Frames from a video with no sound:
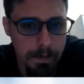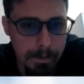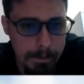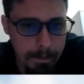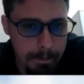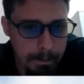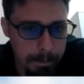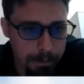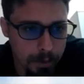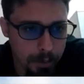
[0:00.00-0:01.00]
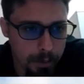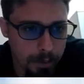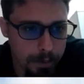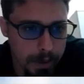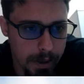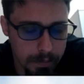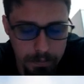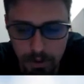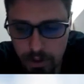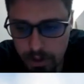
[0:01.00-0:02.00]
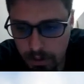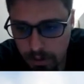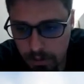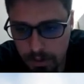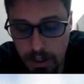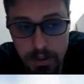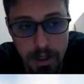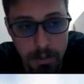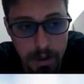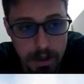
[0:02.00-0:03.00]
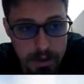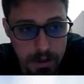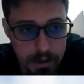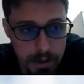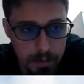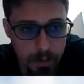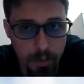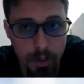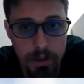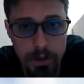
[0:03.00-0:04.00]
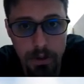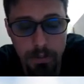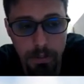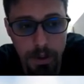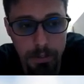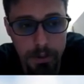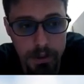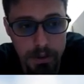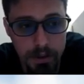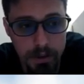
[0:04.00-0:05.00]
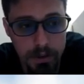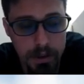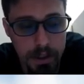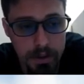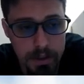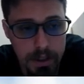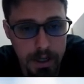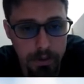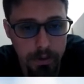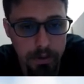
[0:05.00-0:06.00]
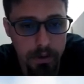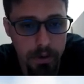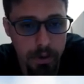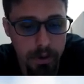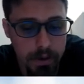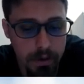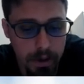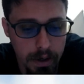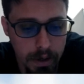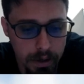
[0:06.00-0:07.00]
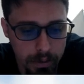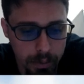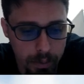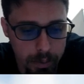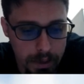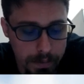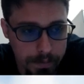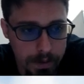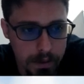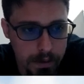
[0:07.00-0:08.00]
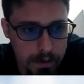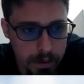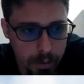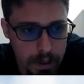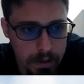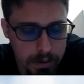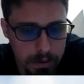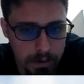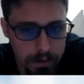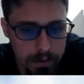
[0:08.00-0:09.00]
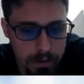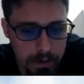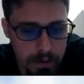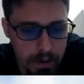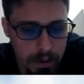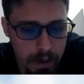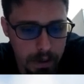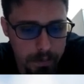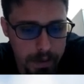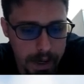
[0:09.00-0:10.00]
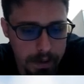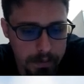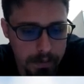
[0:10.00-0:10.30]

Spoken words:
And using the King's Gambit as an example, once you've properly learned the ins and outs to know that, to really feel the weaknesses of that